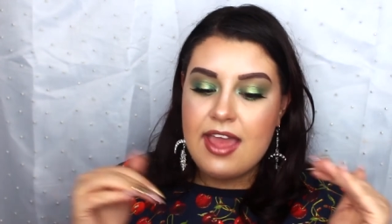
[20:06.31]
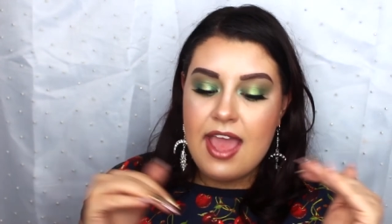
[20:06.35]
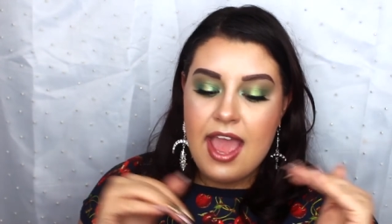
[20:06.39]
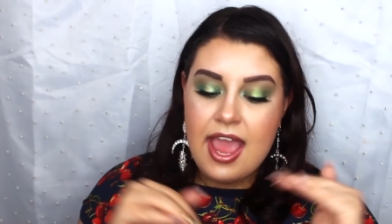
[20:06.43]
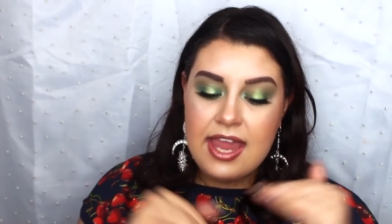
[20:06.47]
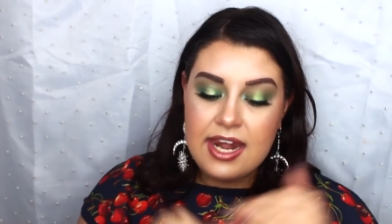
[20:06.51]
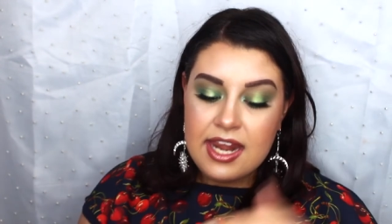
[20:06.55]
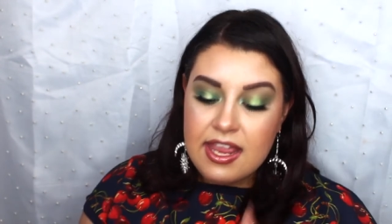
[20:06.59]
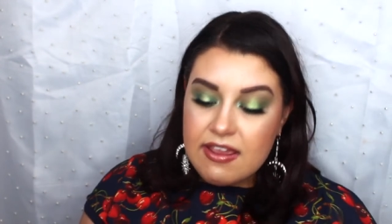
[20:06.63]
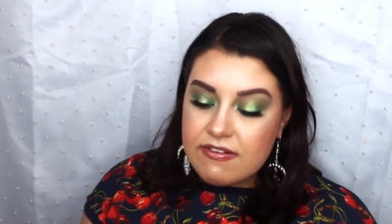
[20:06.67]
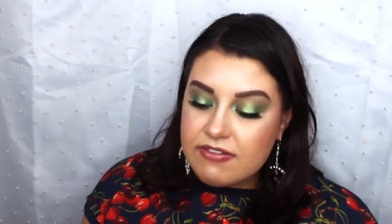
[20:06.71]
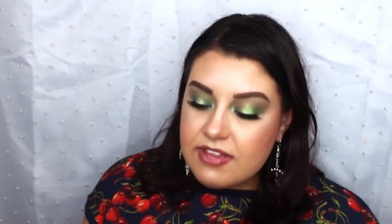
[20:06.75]

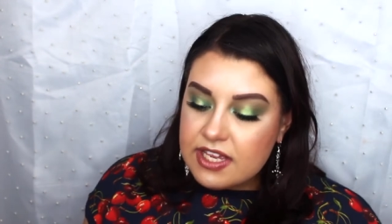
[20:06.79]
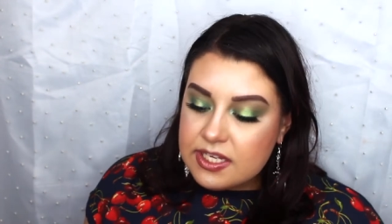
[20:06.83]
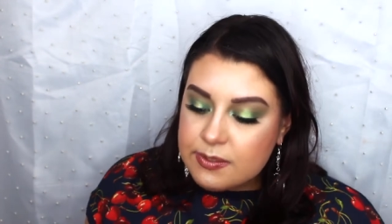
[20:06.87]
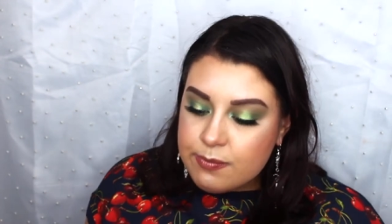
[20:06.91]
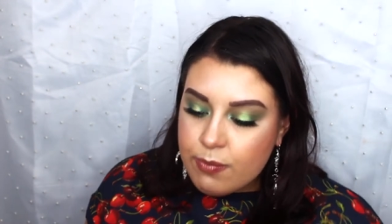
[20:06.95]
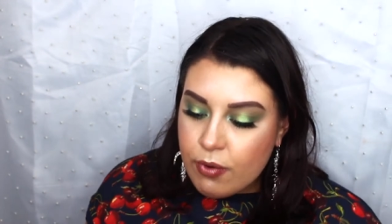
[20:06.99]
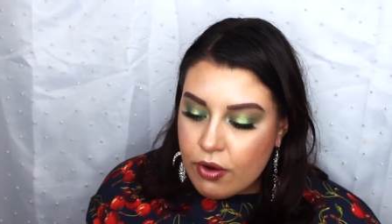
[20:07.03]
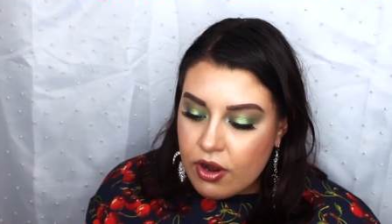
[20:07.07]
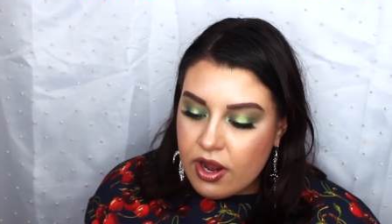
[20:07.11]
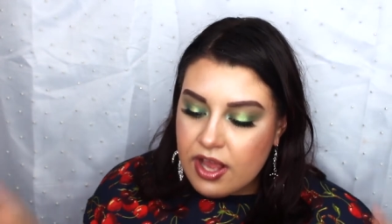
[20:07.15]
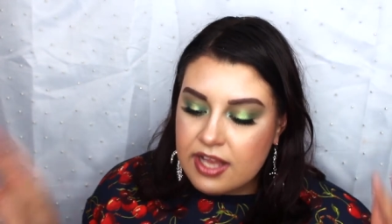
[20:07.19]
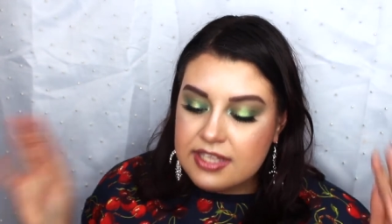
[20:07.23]
any of these
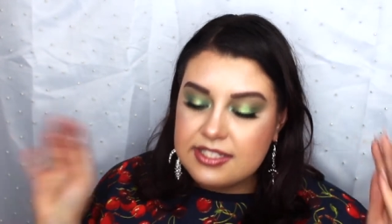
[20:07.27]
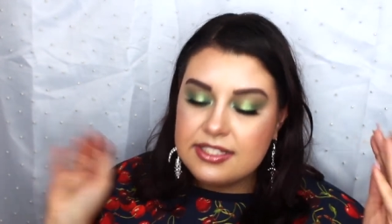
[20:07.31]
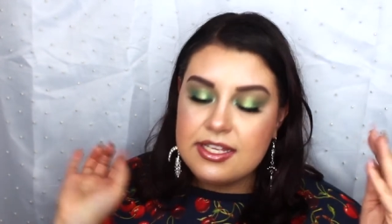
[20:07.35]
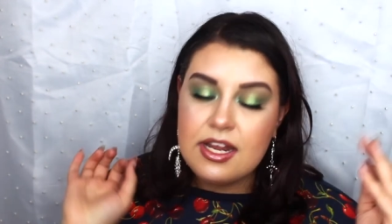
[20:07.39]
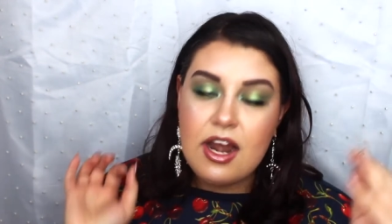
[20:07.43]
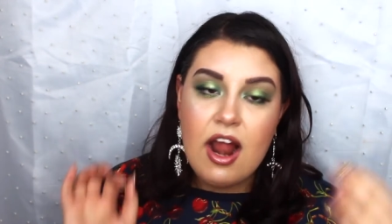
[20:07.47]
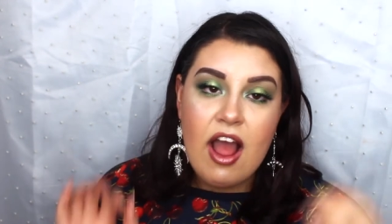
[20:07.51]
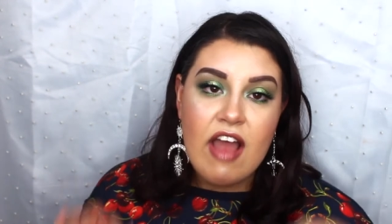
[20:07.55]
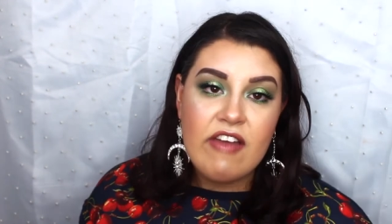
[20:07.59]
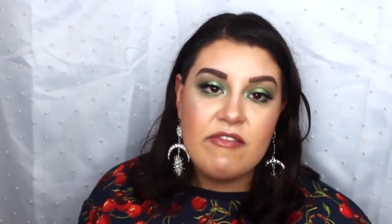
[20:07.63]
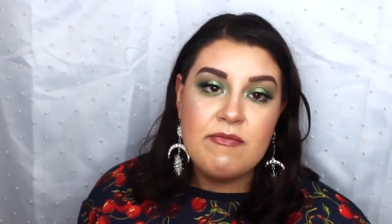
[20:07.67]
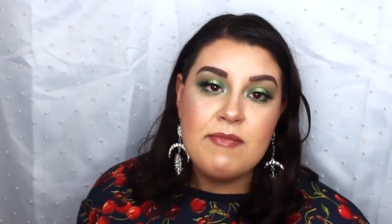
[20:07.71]
products
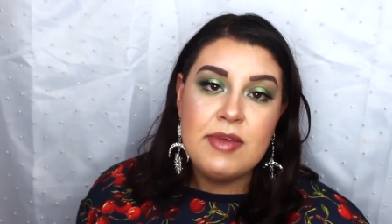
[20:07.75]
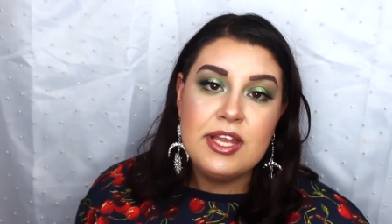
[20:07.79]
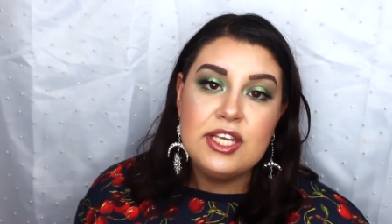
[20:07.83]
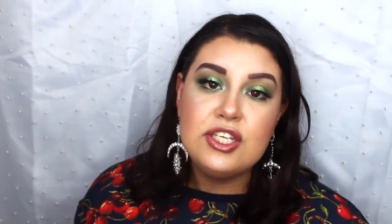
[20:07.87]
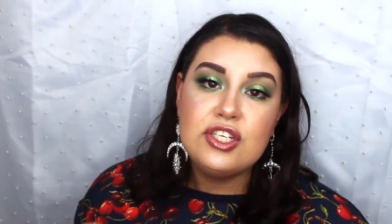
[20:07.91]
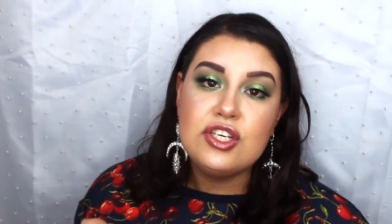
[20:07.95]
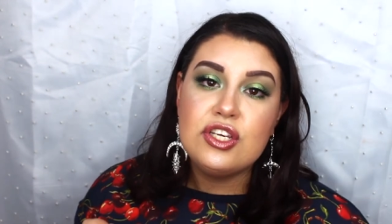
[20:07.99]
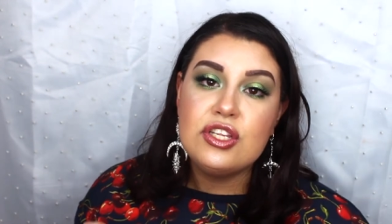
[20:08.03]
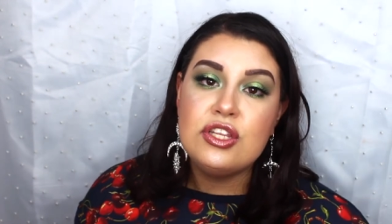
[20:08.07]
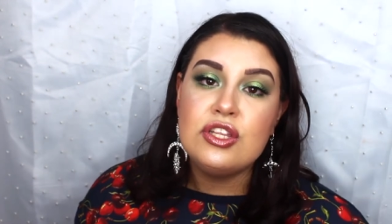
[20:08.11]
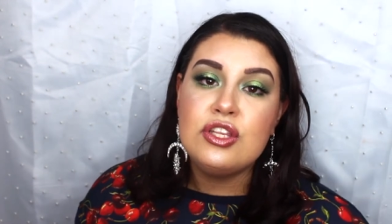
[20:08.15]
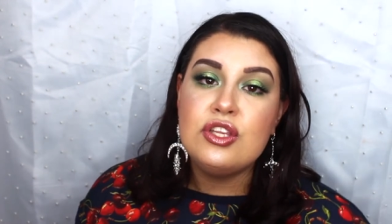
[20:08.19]
that I've
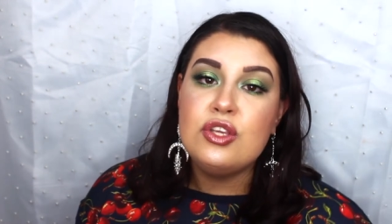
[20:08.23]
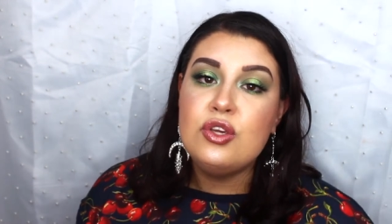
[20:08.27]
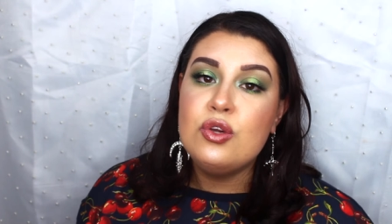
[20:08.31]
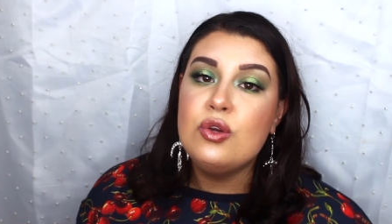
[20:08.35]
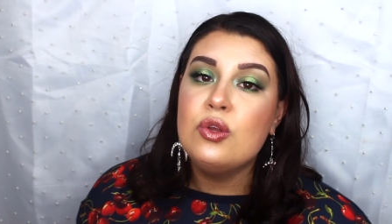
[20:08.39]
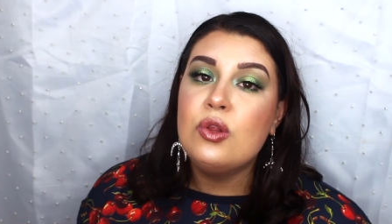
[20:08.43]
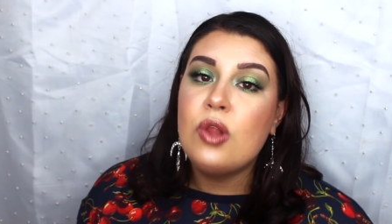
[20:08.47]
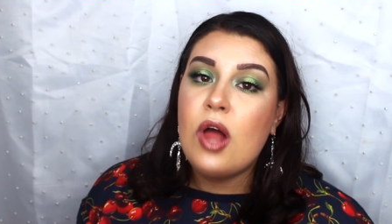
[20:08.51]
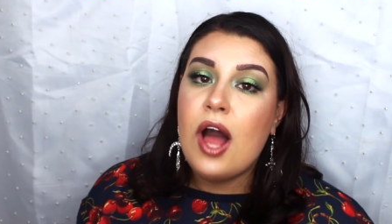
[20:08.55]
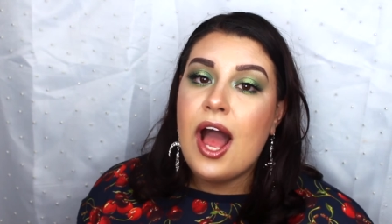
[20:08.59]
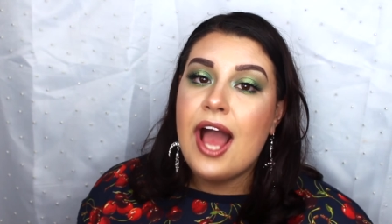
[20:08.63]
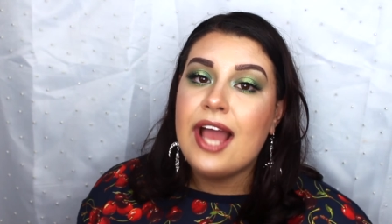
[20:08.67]
mentioned
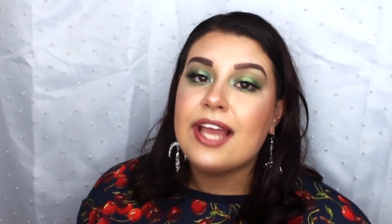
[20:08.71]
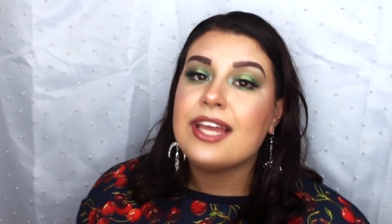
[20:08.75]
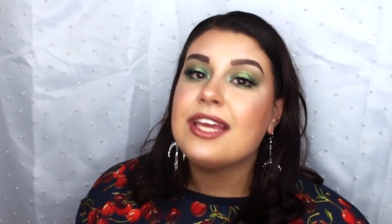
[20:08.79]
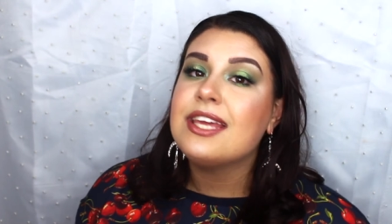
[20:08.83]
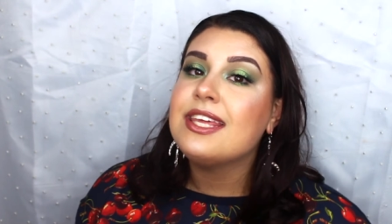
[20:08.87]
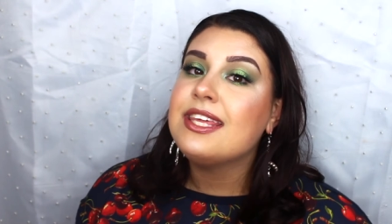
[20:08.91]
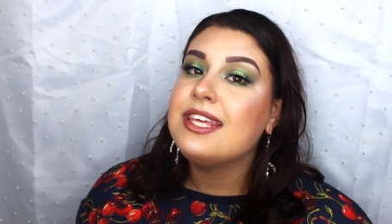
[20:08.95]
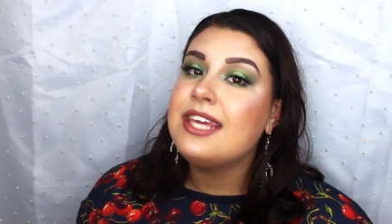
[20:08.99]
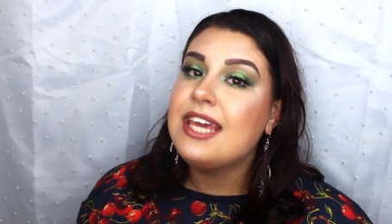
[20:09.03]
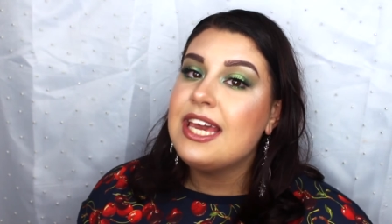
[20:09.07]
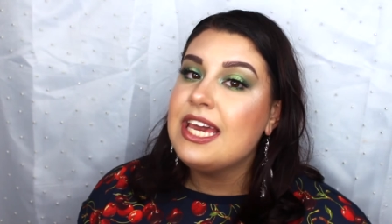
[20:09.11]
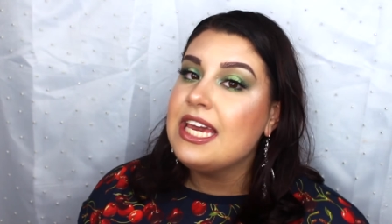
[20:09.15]
you like,
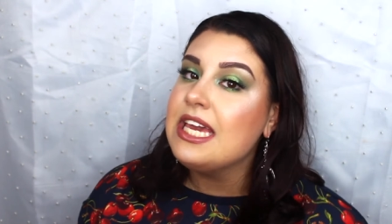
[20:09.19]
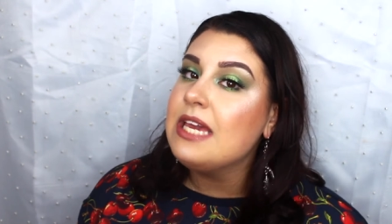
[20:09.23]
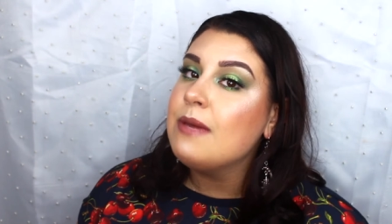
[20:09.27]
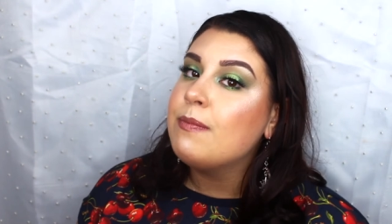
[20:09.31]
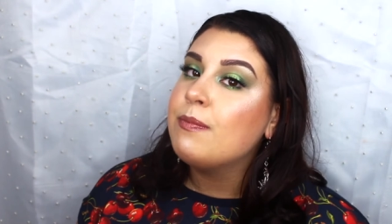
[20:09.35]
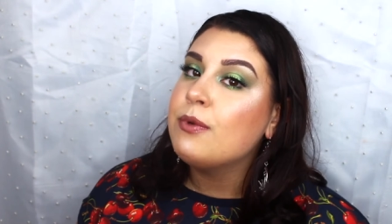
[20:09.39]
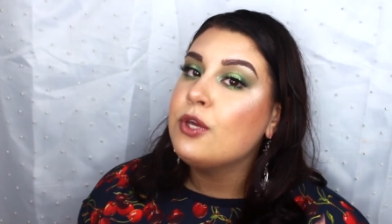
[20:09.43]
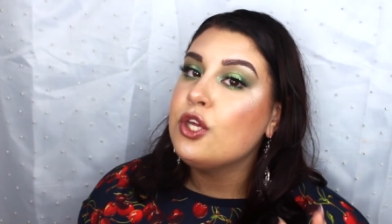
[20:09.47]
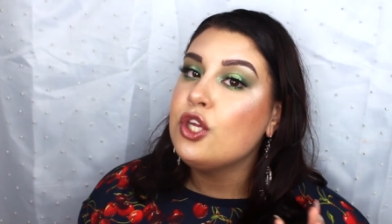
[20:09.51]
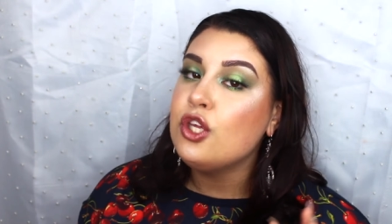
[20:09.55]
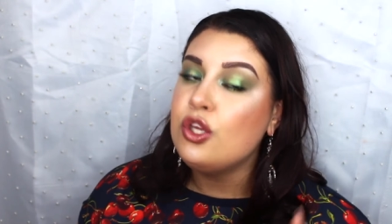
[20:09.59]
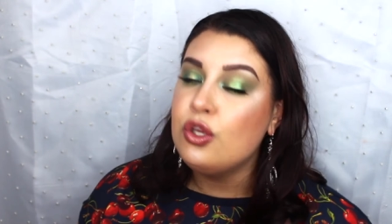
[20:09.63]

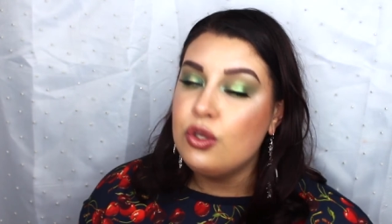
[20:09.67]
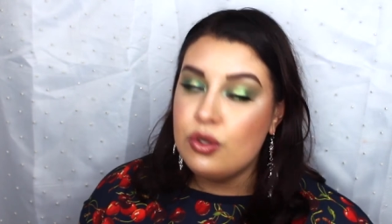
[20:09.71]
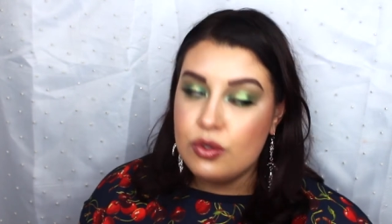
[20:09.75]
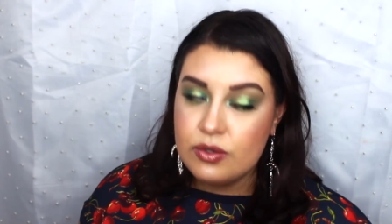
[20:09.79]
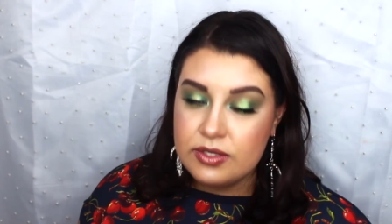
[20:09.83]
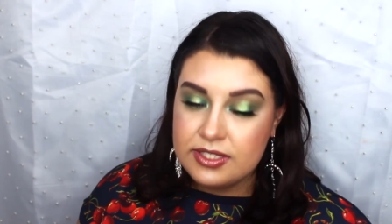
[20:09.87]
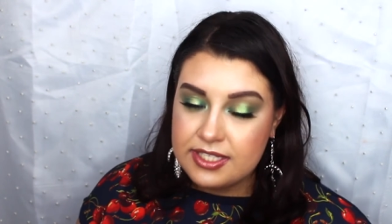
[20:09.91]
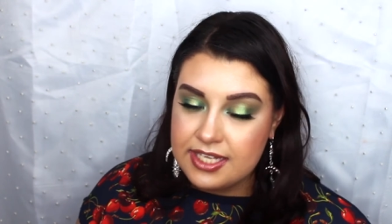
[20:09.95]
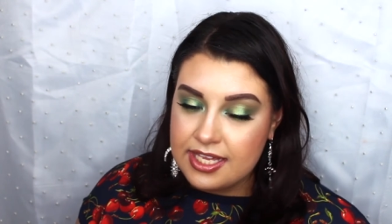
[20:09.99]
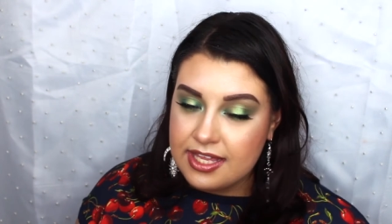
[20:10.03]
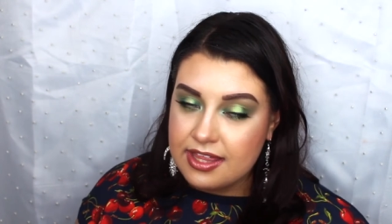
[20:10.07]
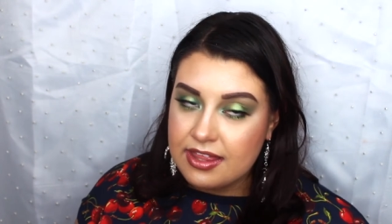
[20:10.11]
keep
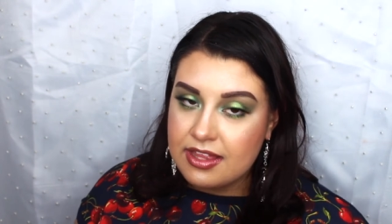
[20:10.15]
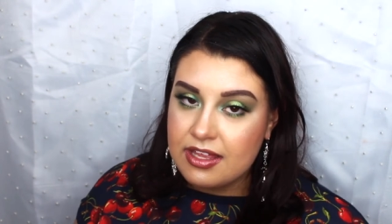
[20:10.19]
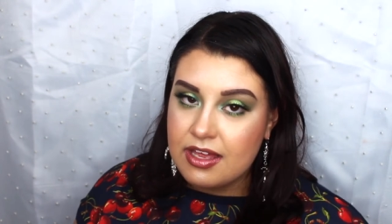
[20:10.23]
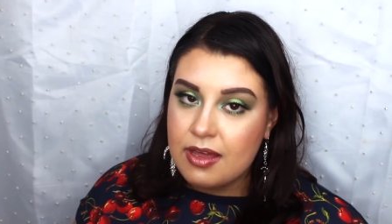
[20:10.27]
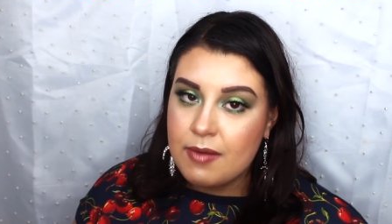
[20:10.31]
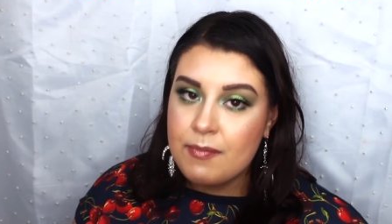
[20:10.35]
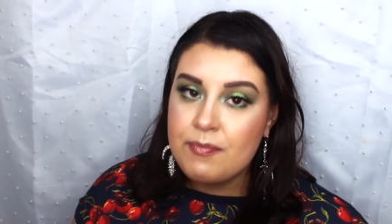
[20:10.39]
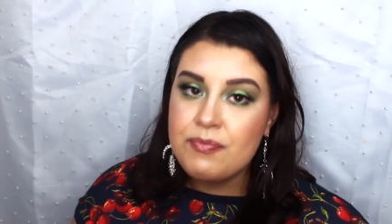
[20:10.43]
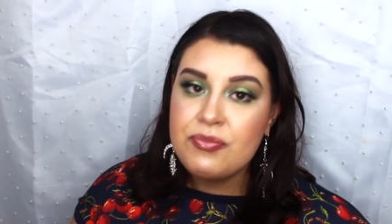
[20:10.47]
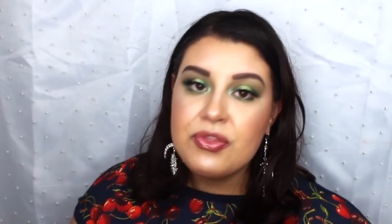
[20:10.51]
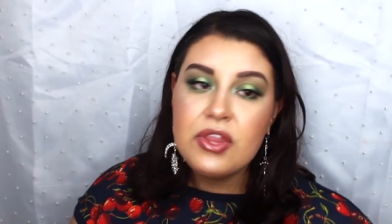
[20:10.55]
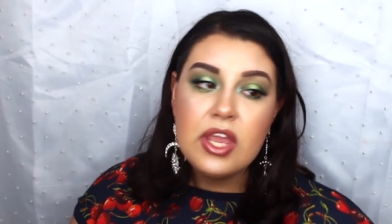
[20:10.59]
using
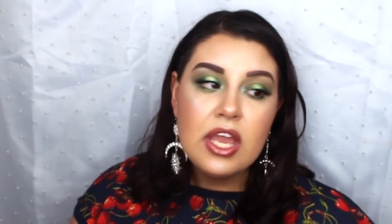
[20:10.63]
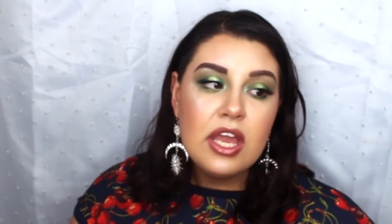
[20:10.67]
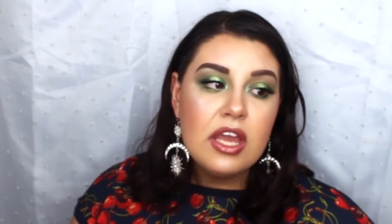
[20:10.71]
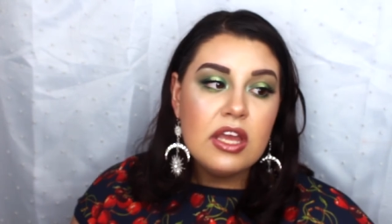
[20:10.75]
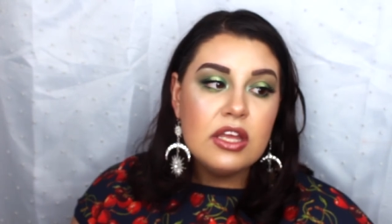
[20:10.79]
them.